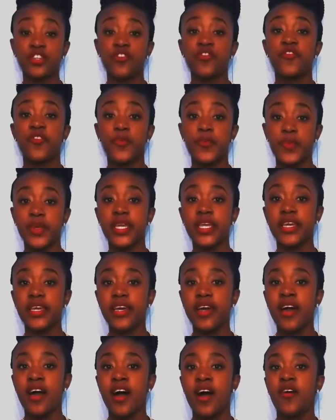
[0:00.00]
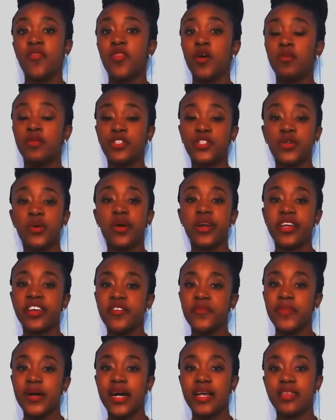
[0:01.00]
So for me, the majority
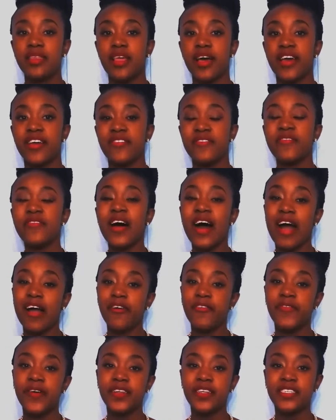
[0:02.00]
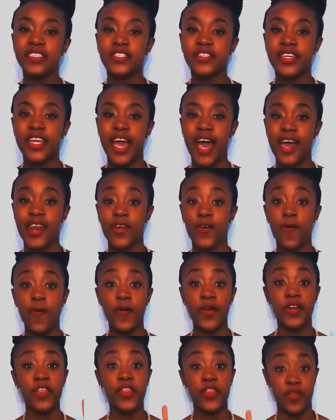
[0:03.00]
of my life, I fell under
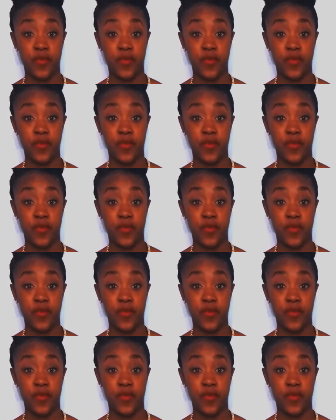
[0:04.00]
category